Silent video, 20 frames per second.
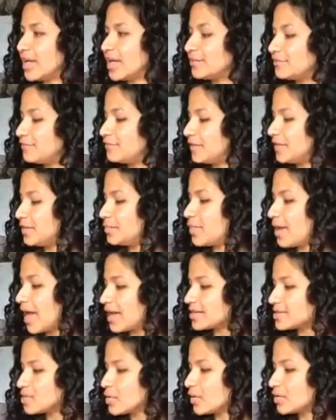get
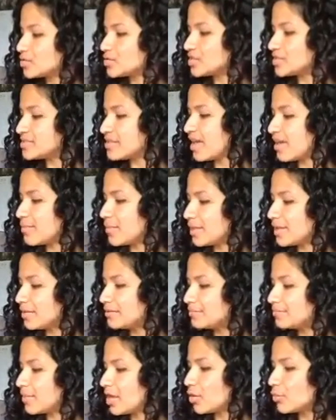feedback. So I'll just type
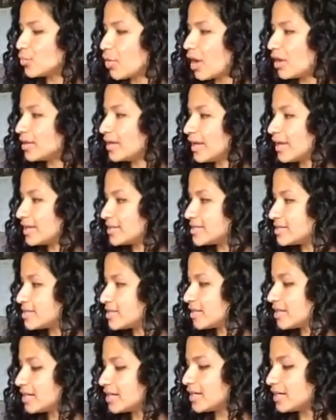in a wrong
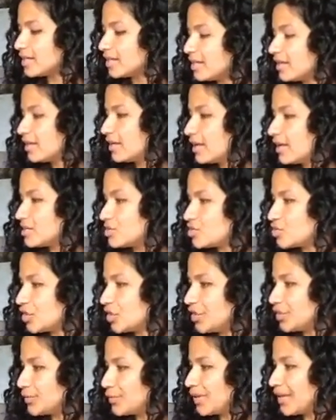answer and show
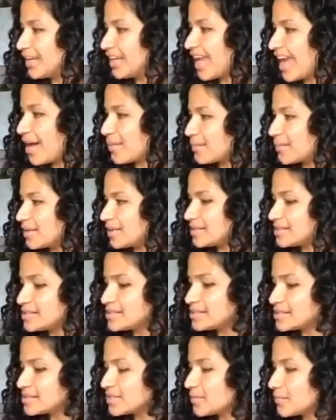you what
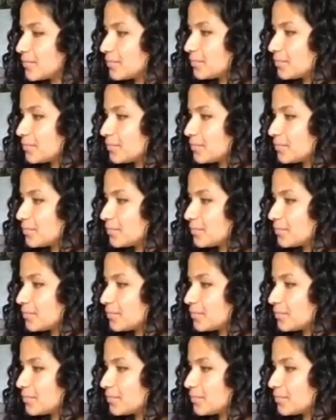happens.